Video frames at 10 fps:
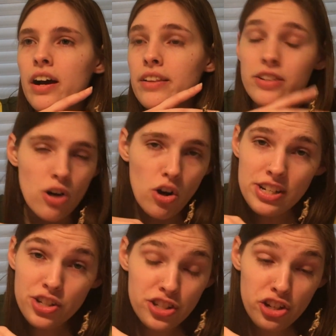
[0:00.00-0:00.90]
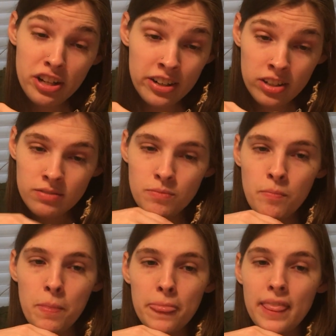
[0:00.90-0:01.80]
They're all still here.
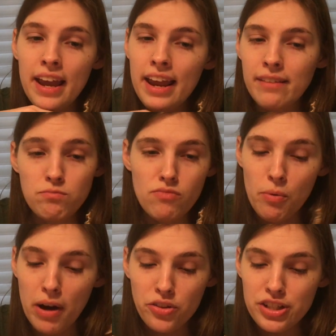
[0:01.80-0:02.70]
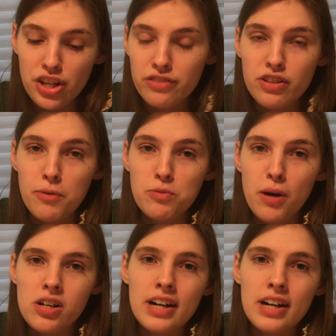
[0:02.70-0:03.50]
They don't bother each other for the most part.